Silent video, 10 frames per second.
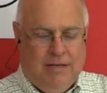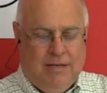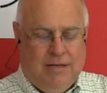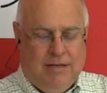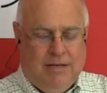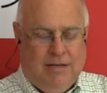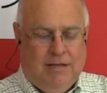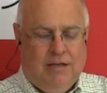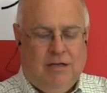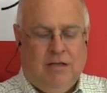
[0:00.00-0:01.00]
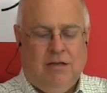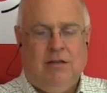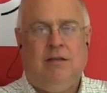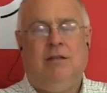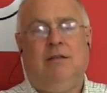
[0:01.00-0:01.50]
We're going to have two shows this
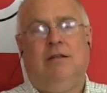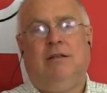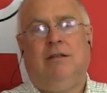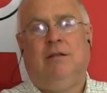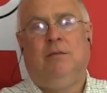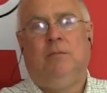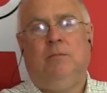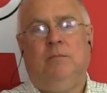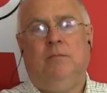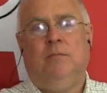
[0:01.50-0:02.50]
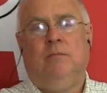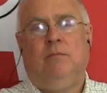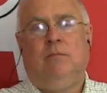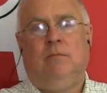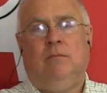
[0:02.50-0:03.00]
year because we've sold out
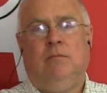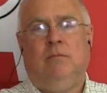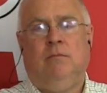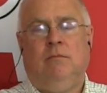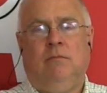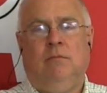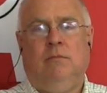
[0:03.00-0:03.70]
the last three.